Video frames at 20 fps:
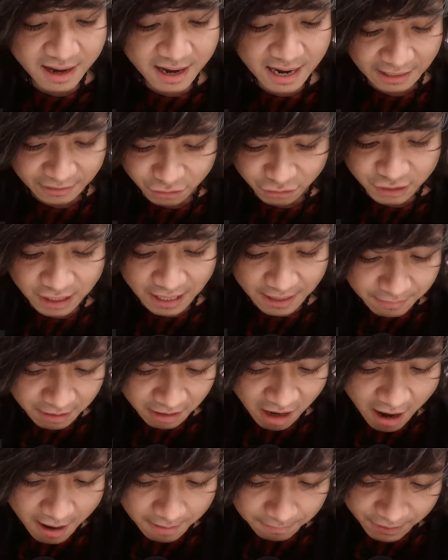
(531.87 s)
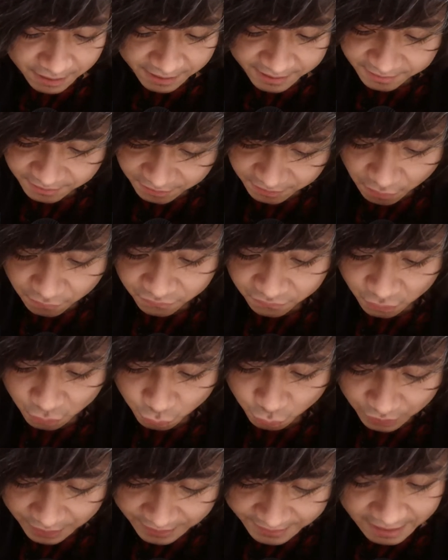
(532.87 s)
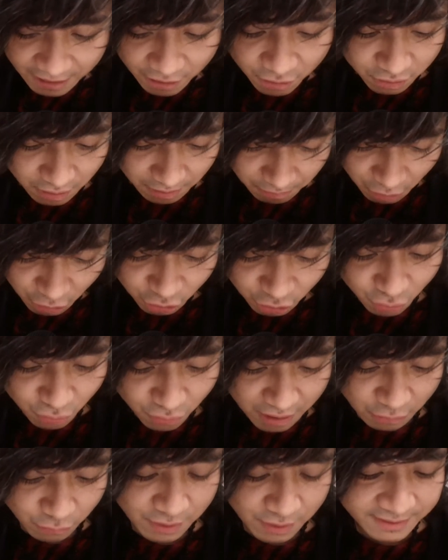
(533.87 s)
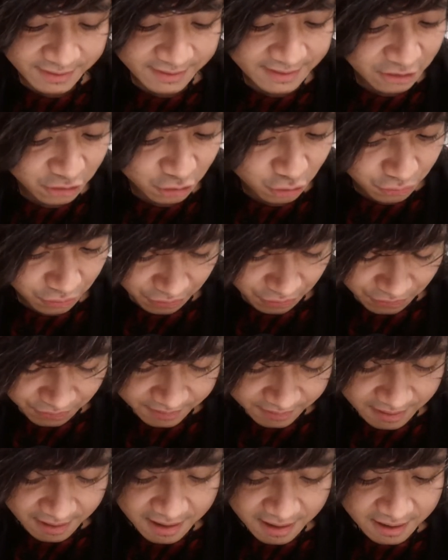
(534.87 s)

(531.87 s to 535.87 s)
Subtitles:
entertainment complex zoned for retail, commercial, and residential use.